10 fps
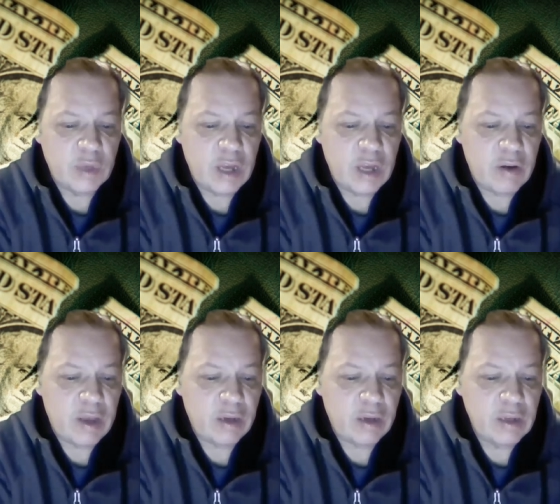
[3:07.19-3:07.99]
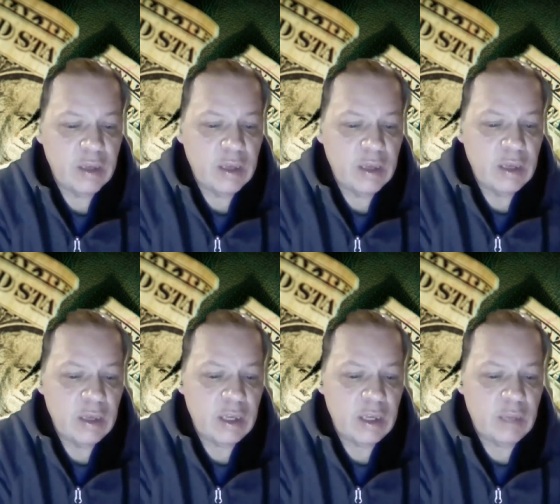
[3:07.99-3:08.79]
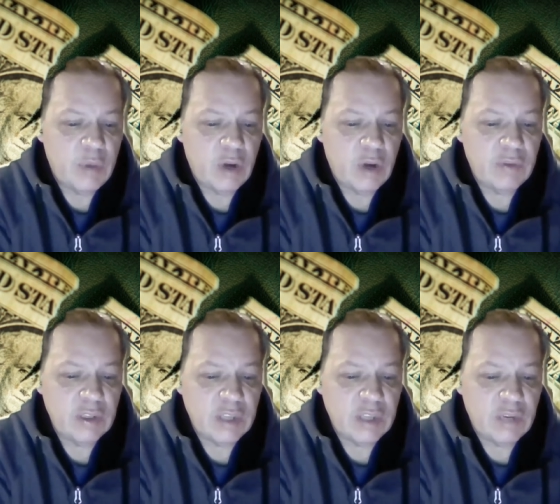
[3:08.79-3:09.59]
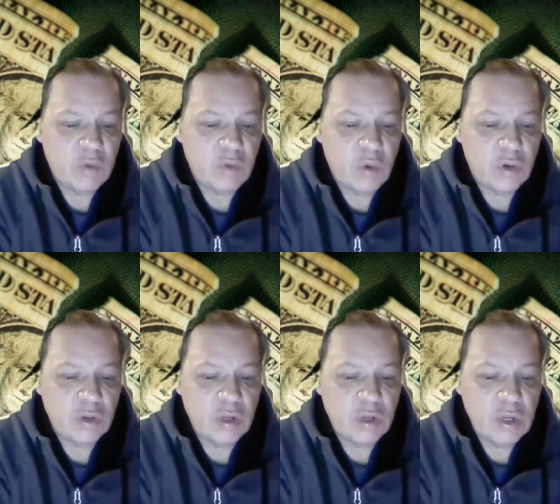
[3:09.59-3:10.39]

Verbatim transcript: Care Act in part of an executive order